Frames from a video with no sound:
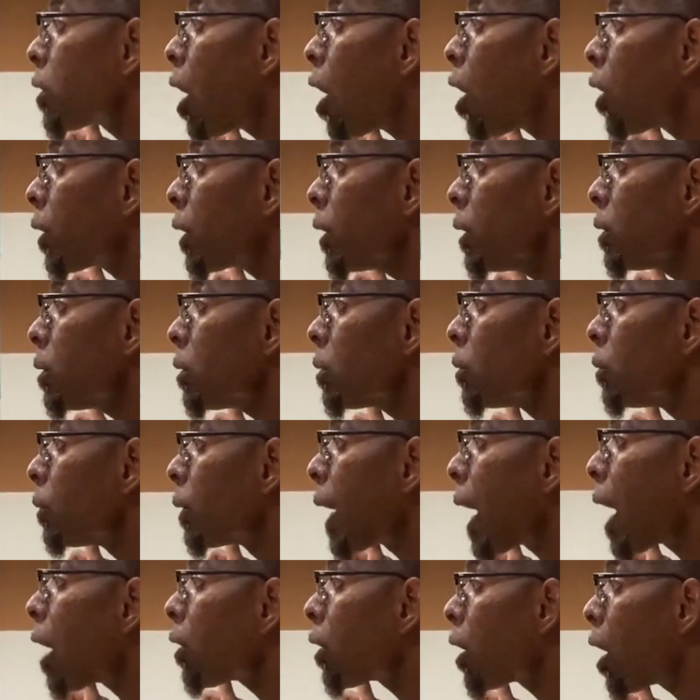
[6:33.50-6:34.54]
talking,
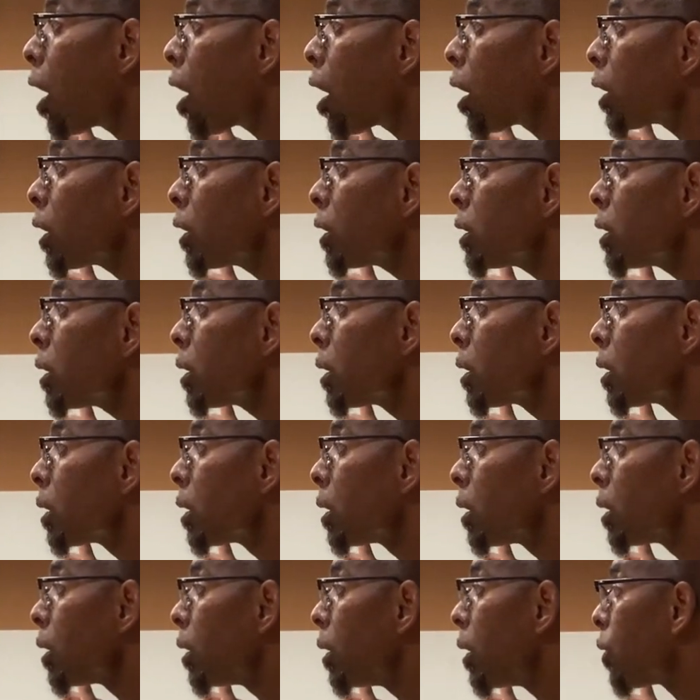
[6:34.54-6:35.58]
without calling,
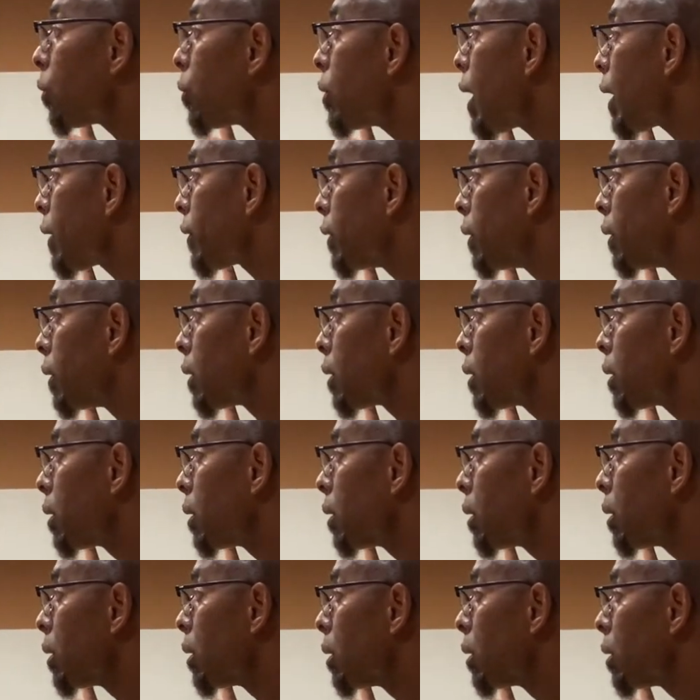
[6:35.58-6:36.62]
no nothing.
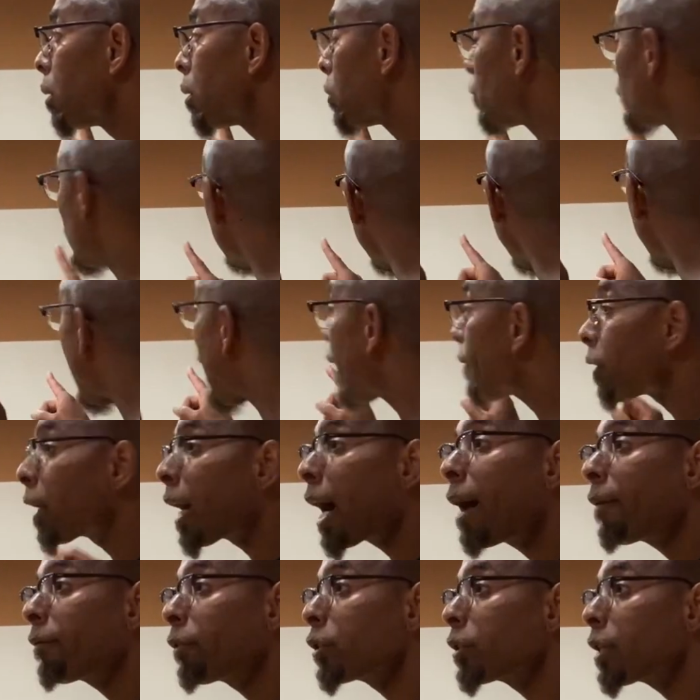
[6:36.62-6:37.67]
We can't have a
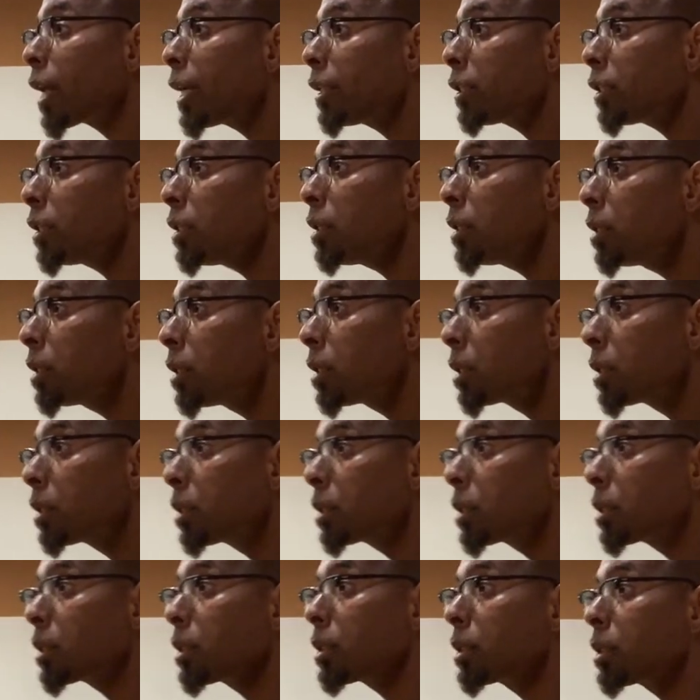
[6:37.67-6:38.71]
conversation,
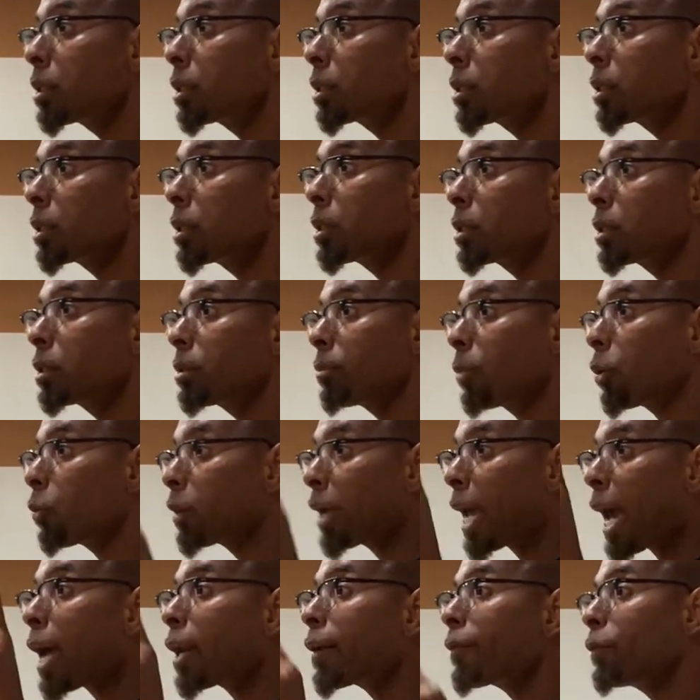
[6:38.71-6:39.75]
but
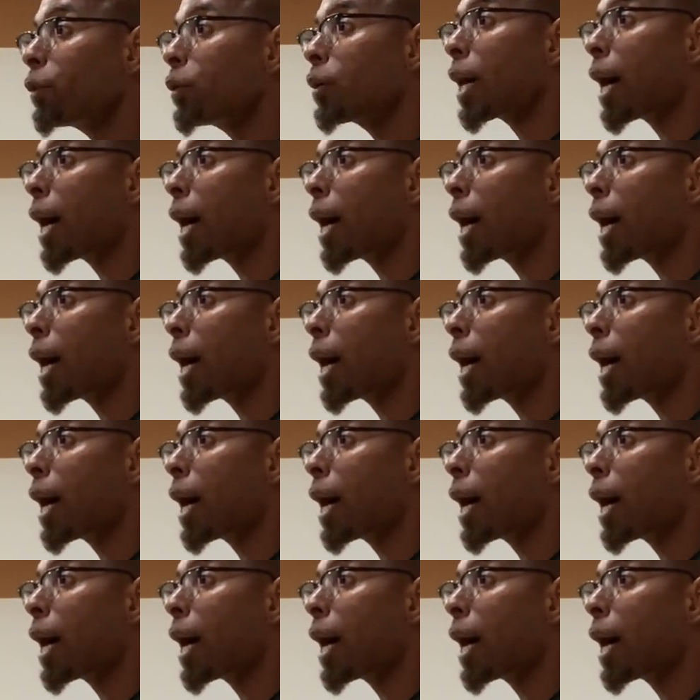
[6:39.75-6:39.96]
we had a few